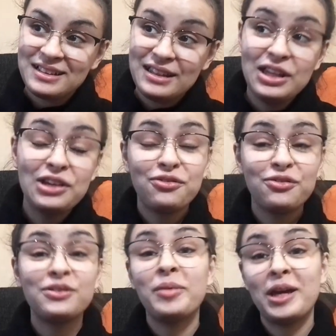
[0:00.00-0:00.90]
if
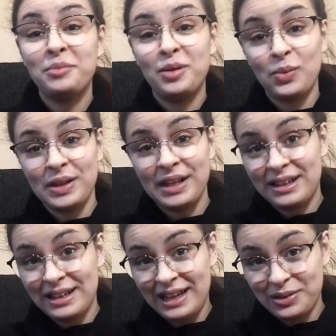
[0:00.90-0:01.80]
the baby will
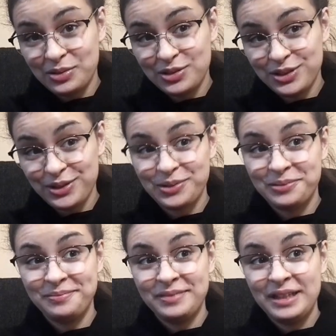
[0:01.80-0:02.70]
allow. So
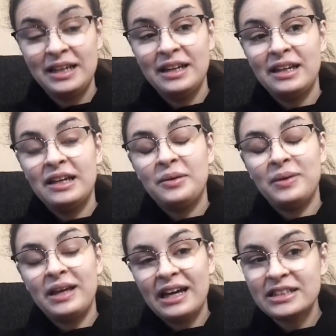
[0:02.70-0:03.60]

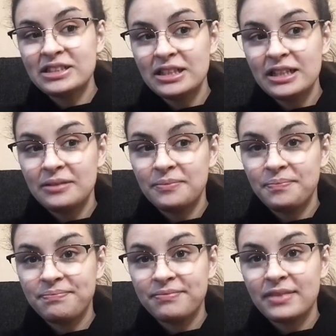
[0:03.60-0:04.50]
we actually
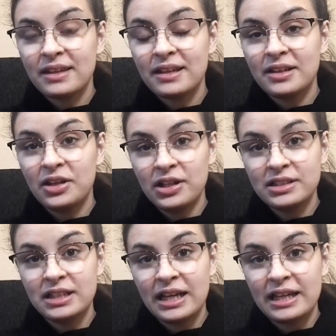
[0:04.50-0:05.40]

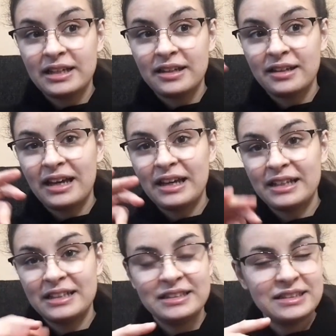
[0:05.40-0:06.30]
got like a
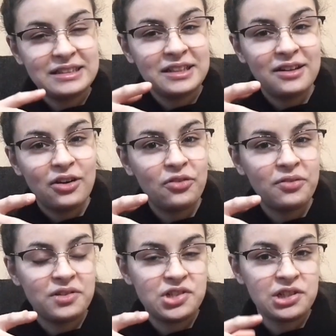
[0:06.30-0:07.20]
hint of
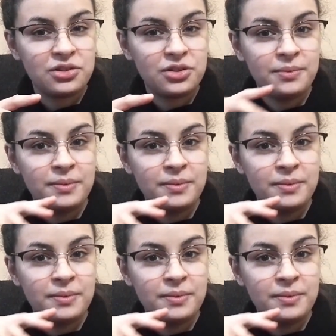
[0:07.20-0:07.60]
the gender